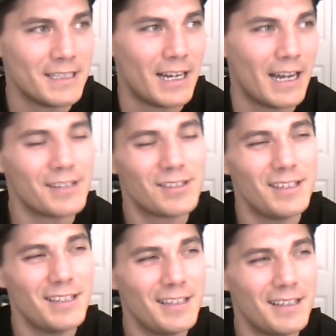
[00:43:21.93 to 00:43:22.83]

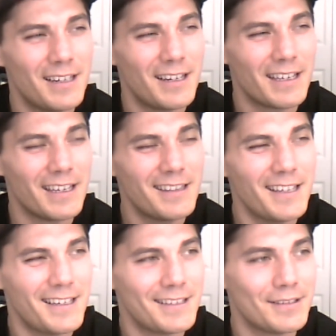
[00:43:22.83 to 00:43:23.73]
I get
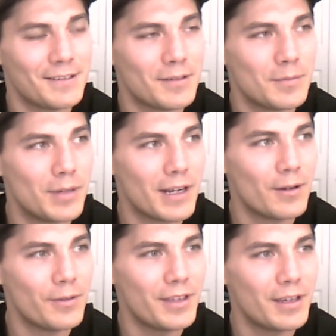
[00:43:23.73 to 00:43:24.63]
that, but I
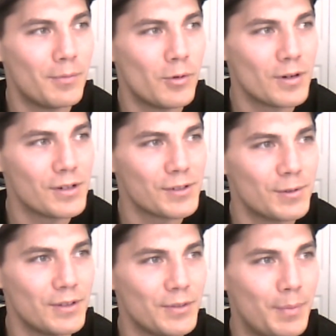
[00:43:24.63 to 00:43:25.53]
don't think more is
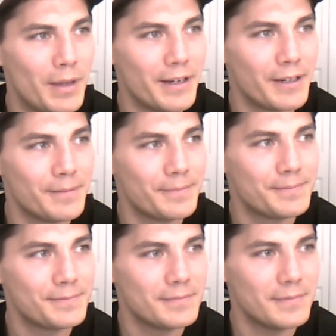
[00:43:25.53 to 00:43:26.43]
always better.
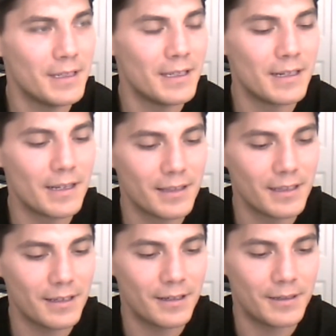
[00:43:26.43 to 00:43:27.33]
And I
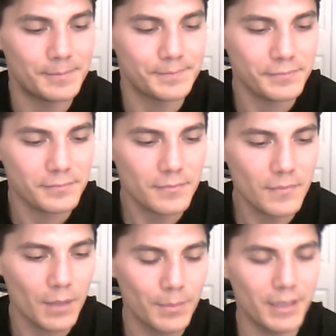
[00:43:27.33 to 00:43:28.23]
think
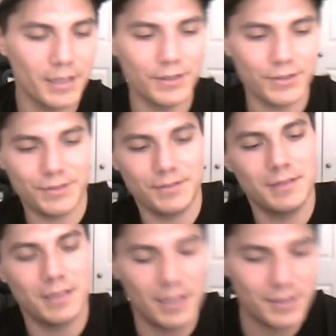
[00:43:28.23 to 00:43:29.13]

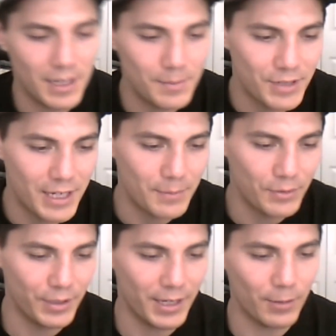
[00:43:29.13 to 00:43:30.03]
because a lot of times
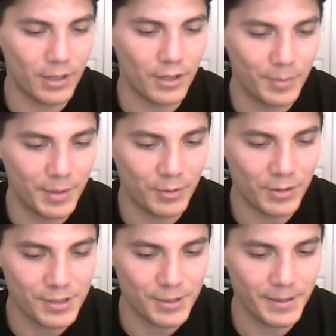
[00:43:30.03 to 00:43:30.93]
games look at what other people
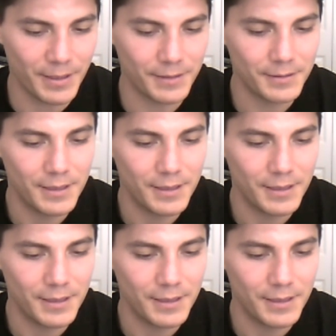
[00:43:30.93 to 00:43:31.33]
are doing,